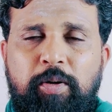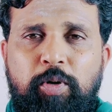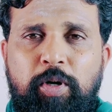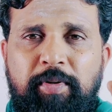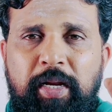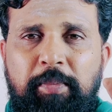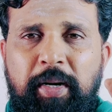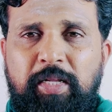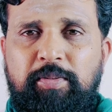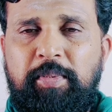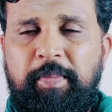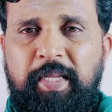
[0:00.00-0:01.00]
Kudavail
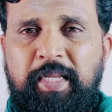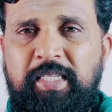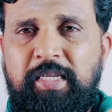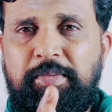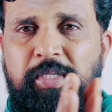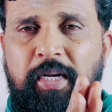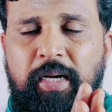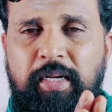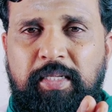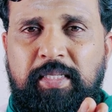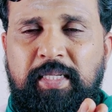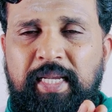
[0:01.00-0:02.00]
Balasubramanian, the
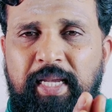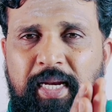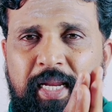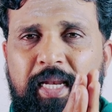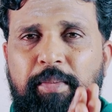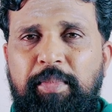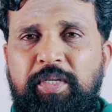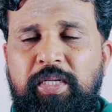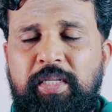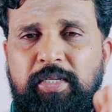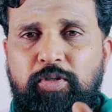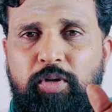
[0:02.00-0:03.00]
inscriptionologist, he clearly
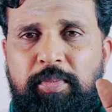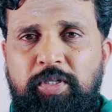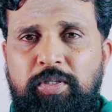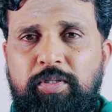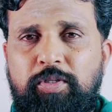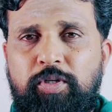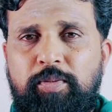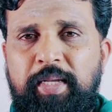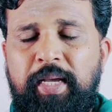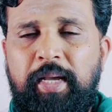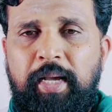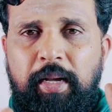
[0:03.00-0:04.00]
mentioned that Soman should
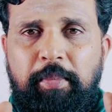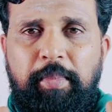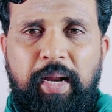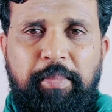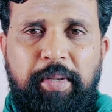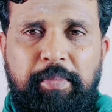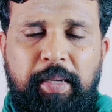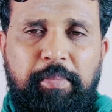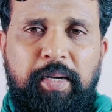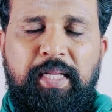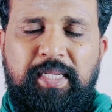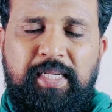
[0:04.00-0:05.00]
be a Brahmin by birth.